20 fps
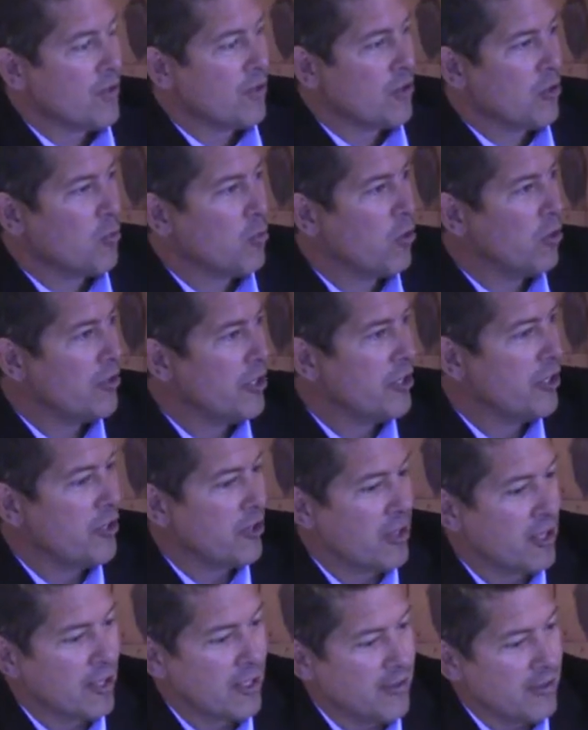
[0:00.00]
the world that you're
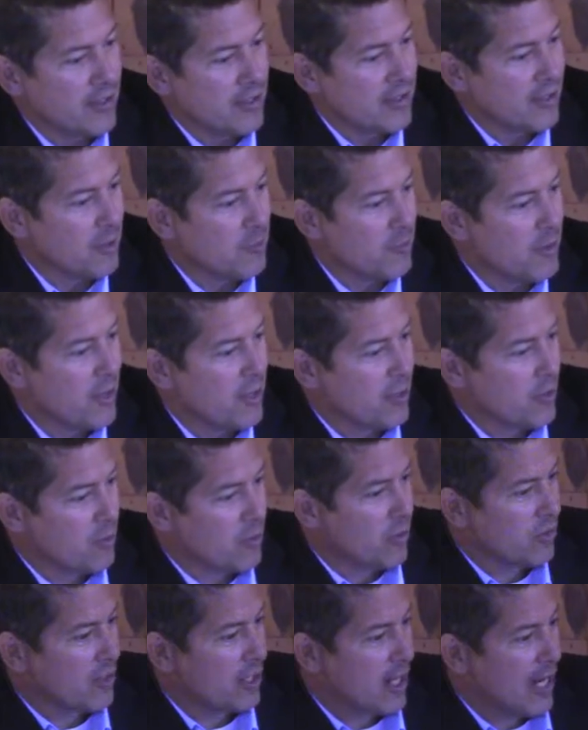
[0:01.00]
going to live in compared to the
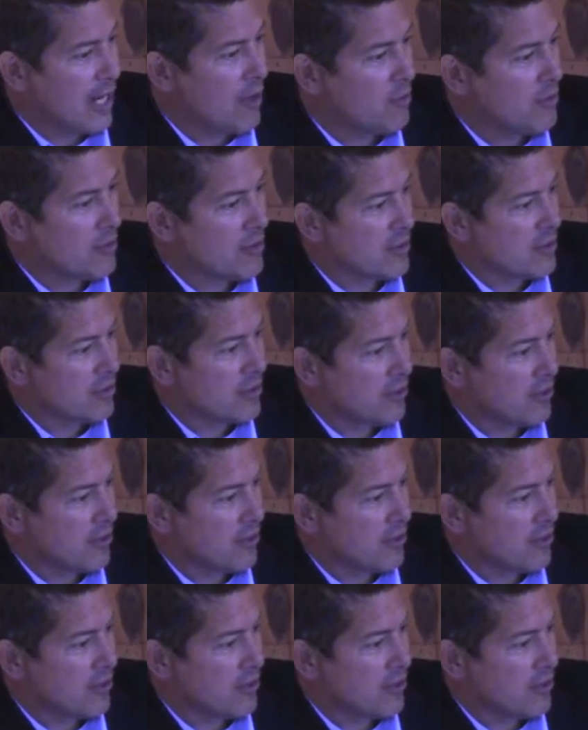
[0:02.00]
world that I was